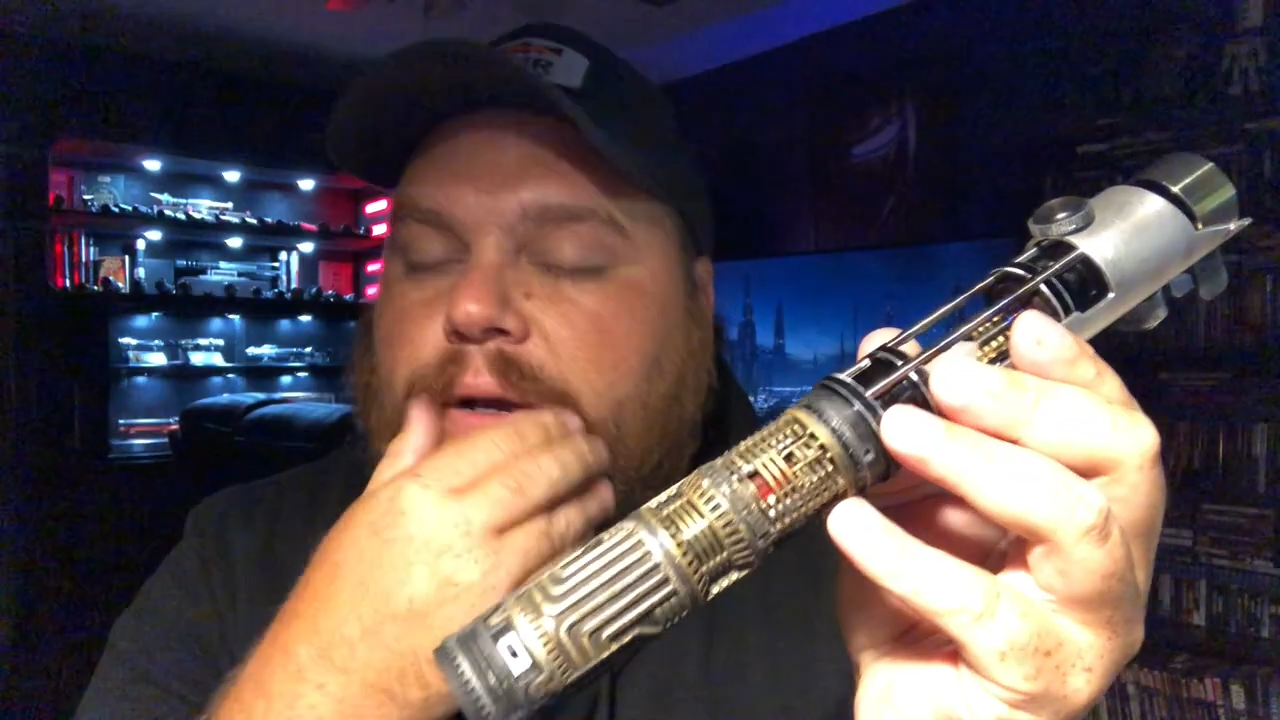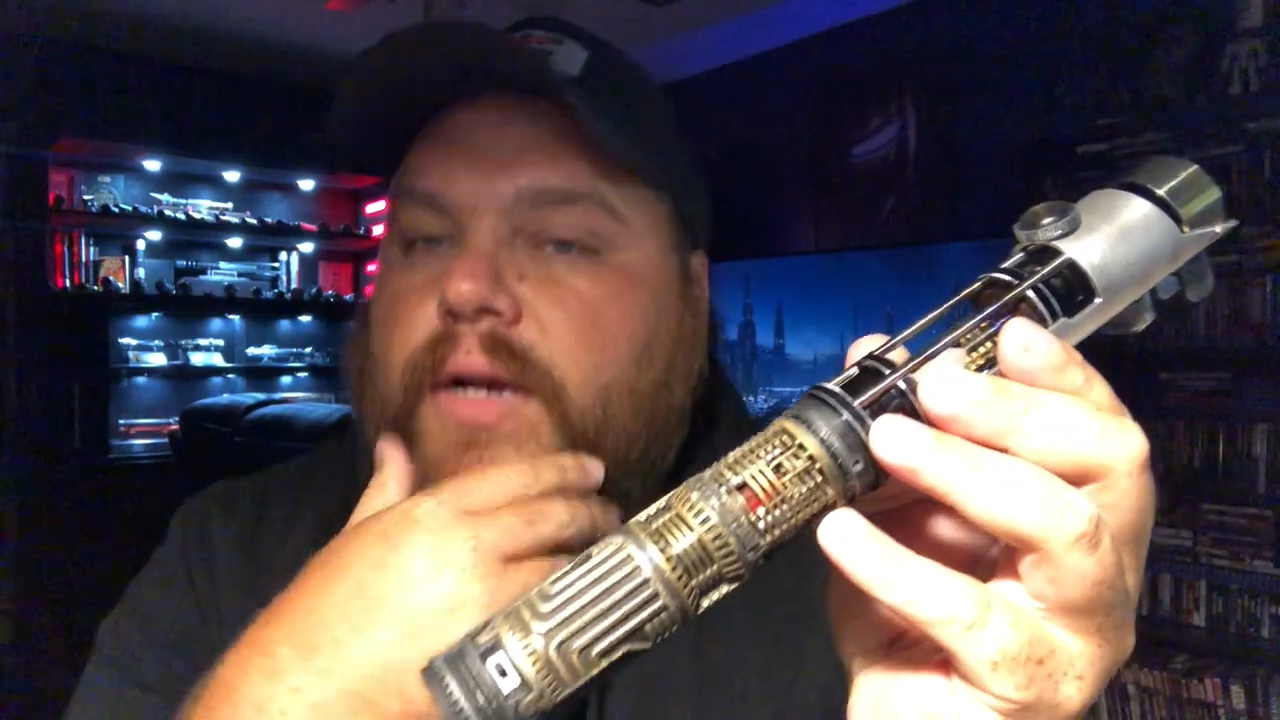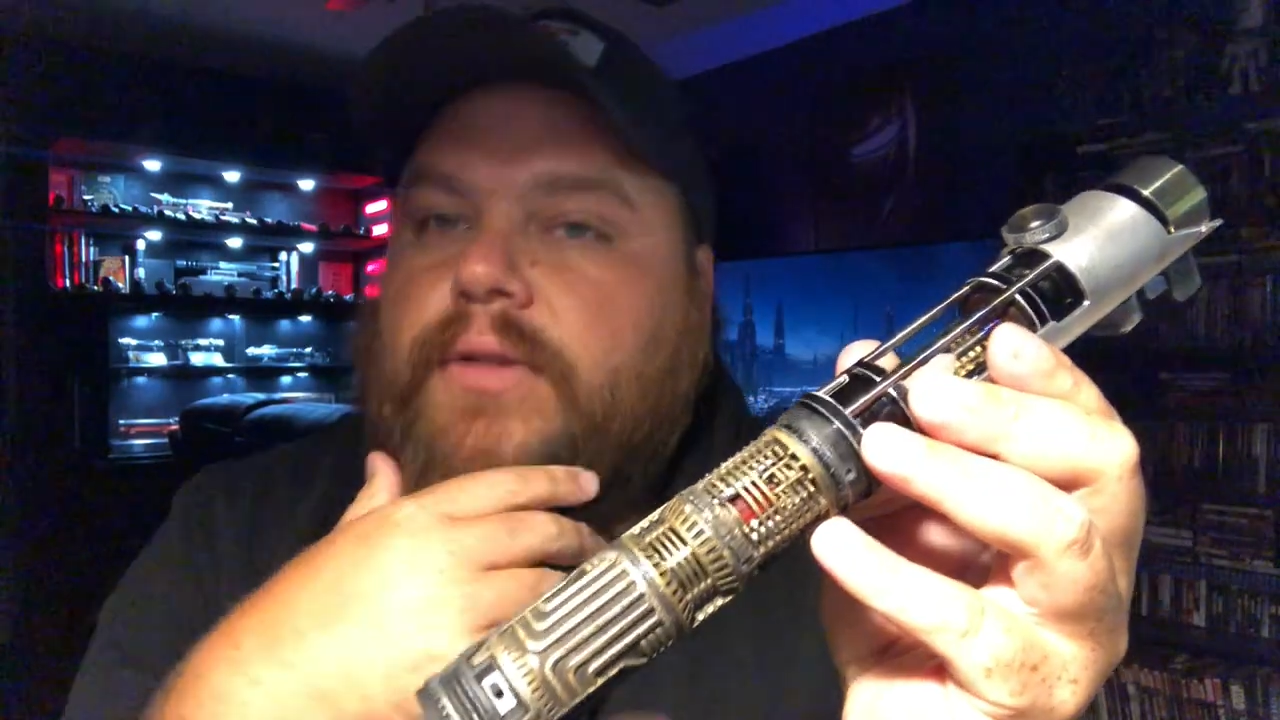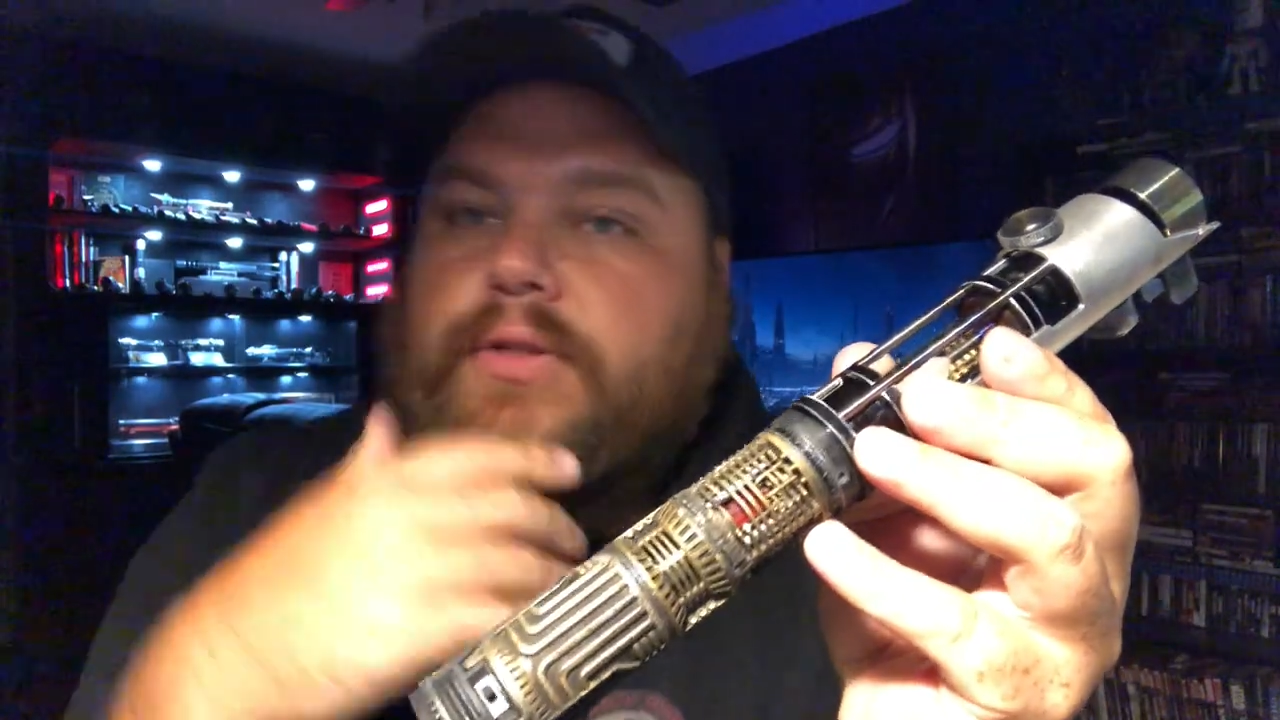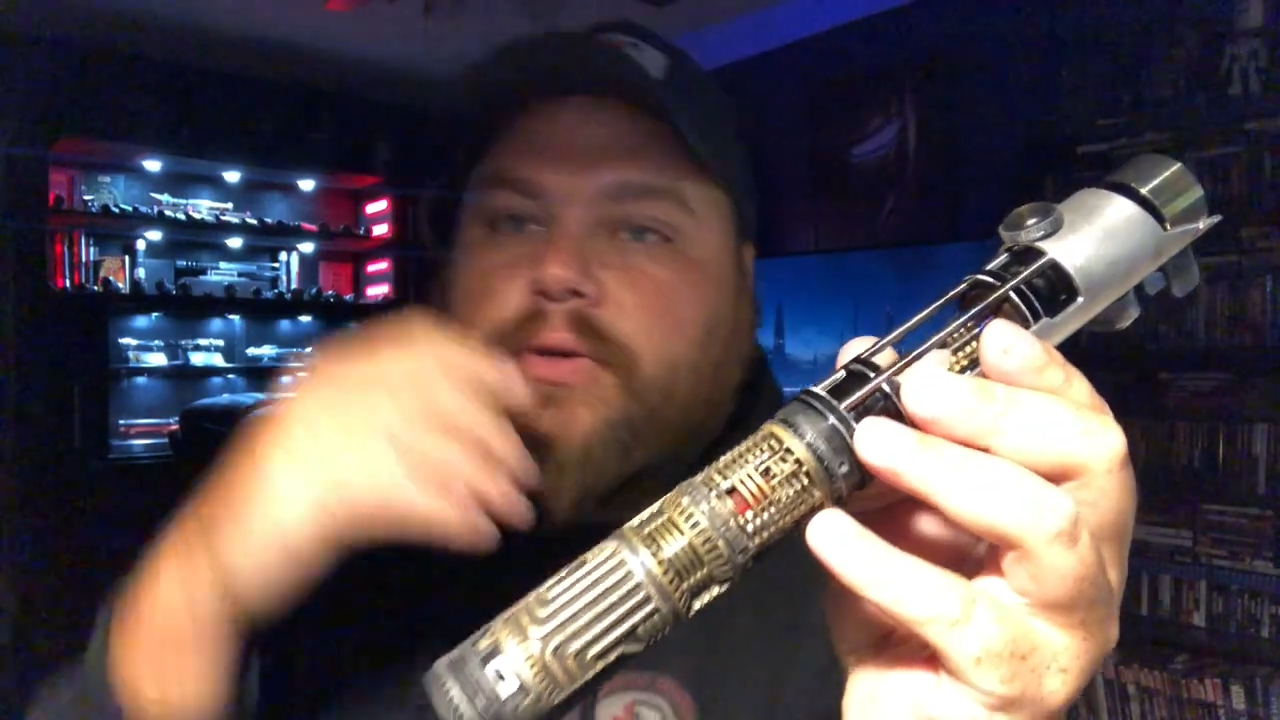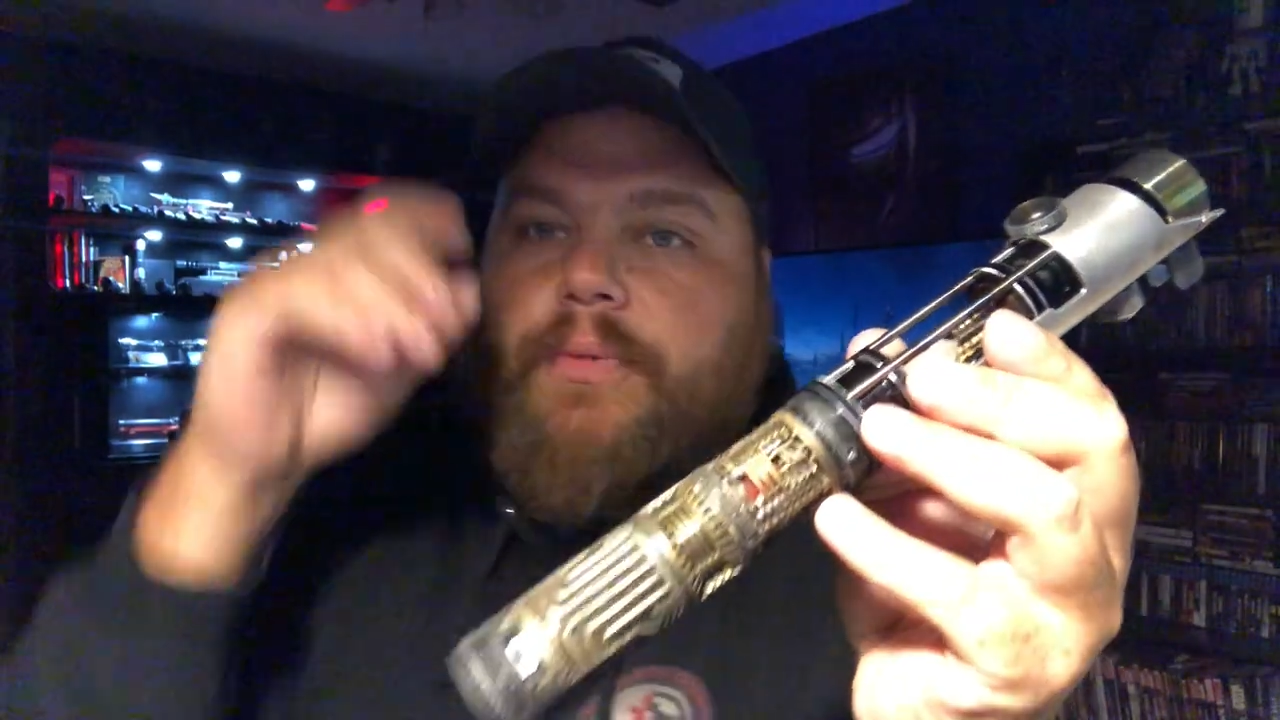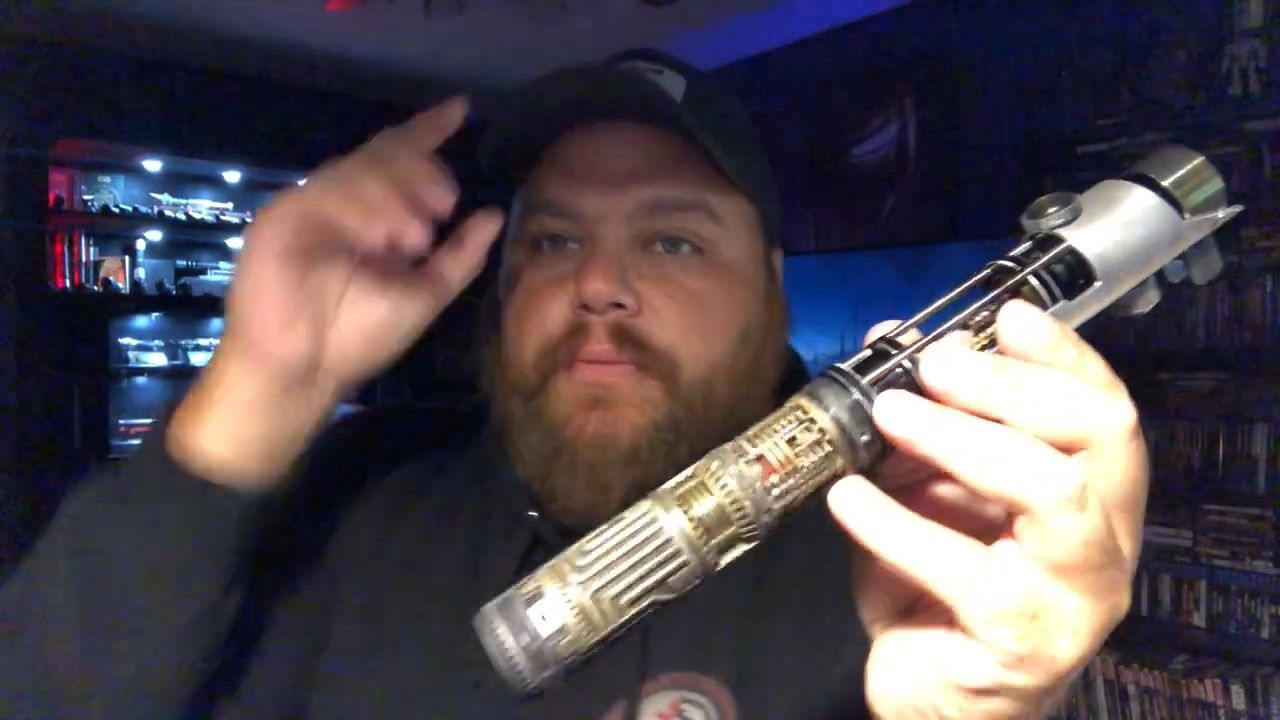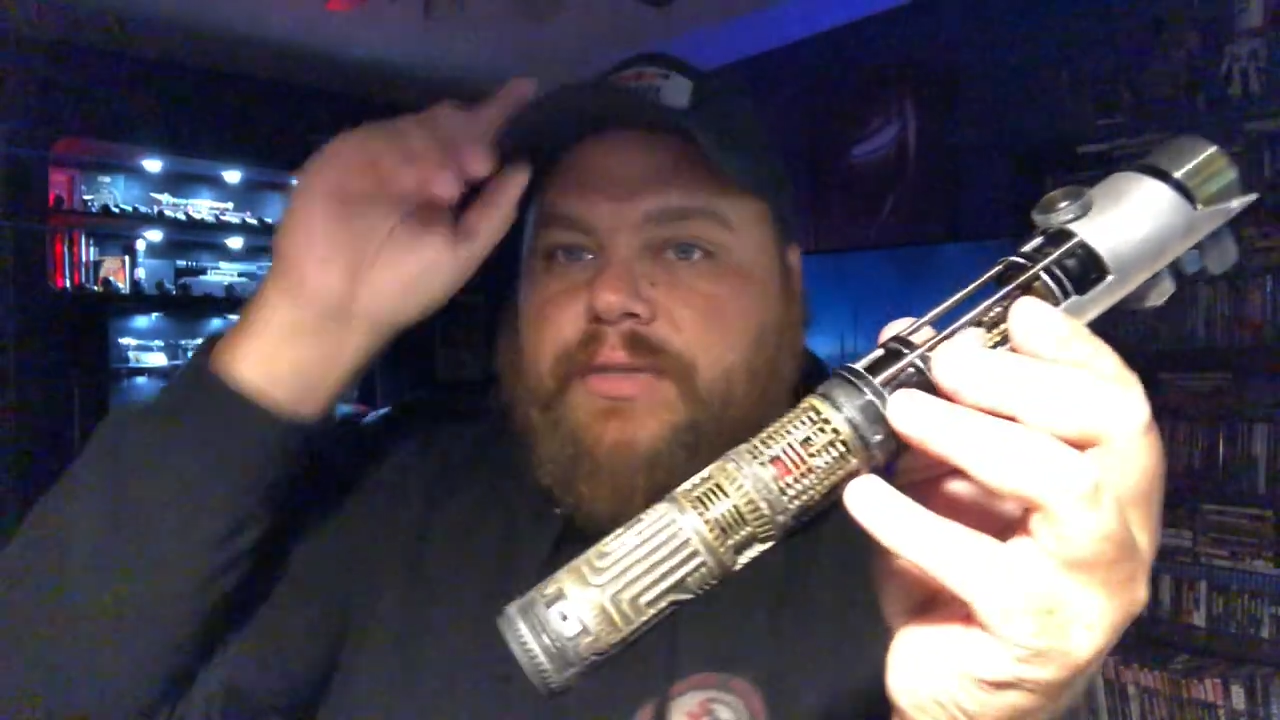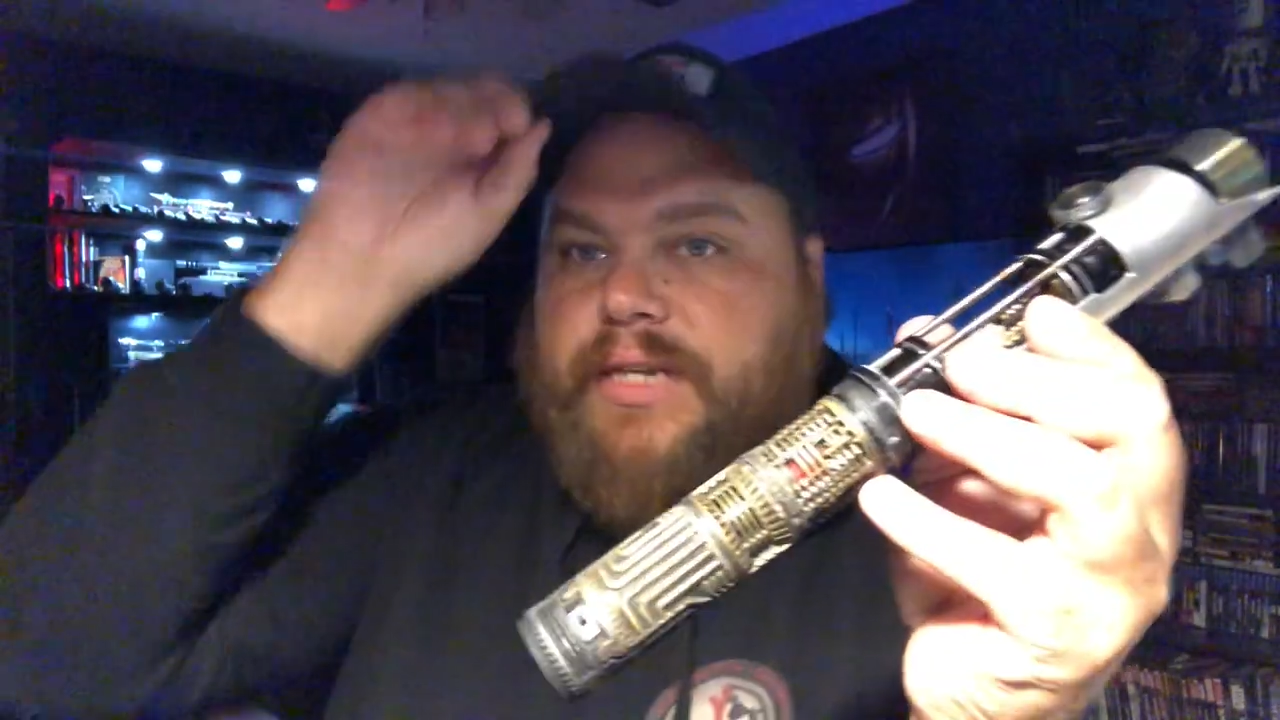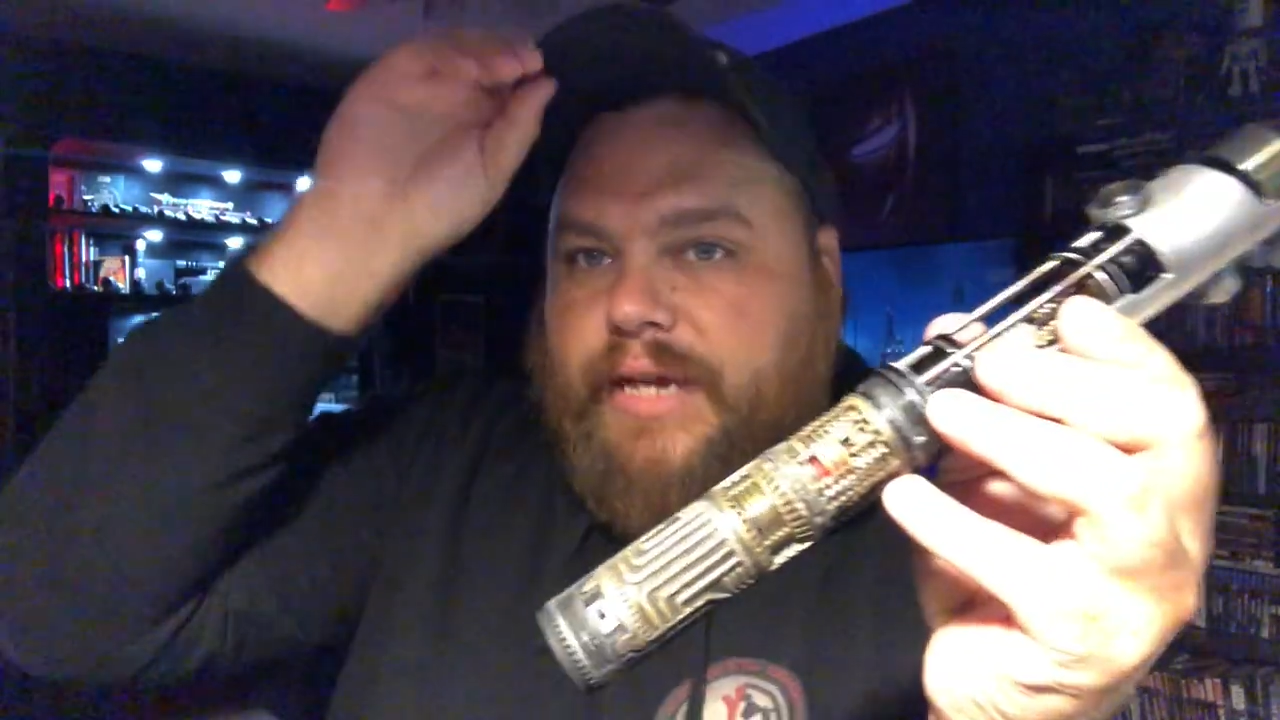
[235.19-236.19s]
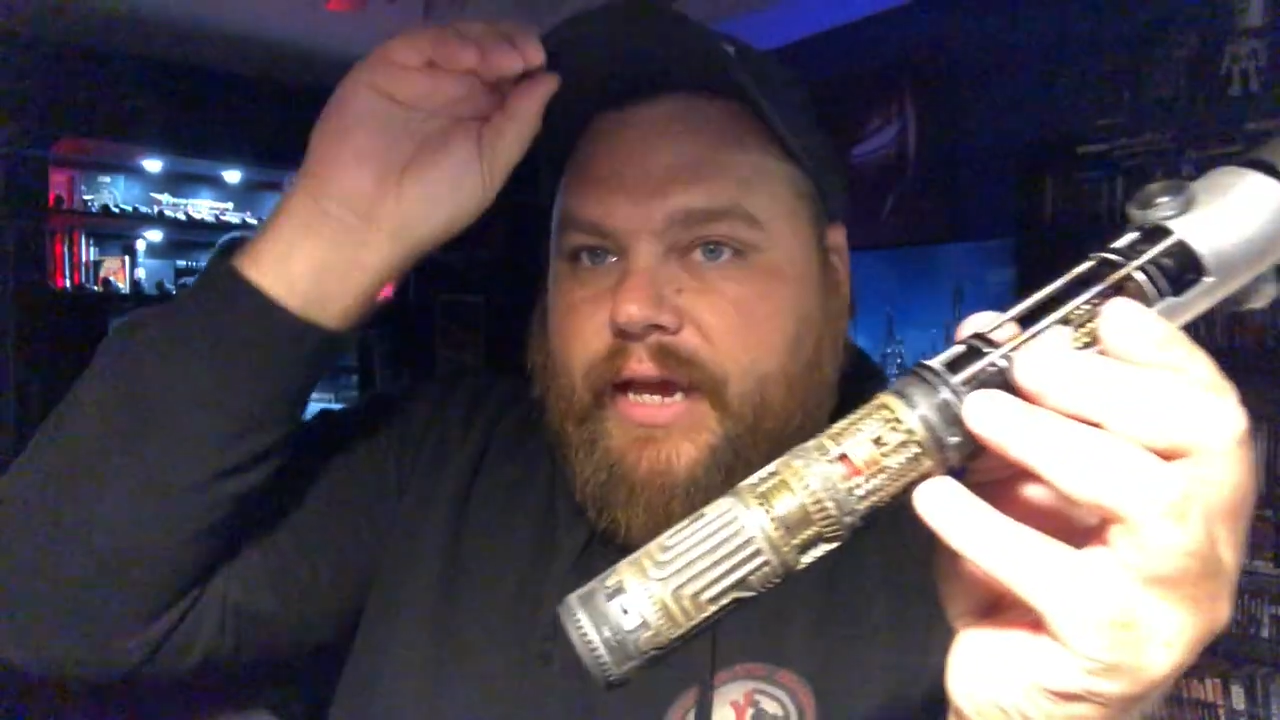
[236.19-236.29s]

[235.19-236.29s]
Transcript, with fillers: uh, to him and was like,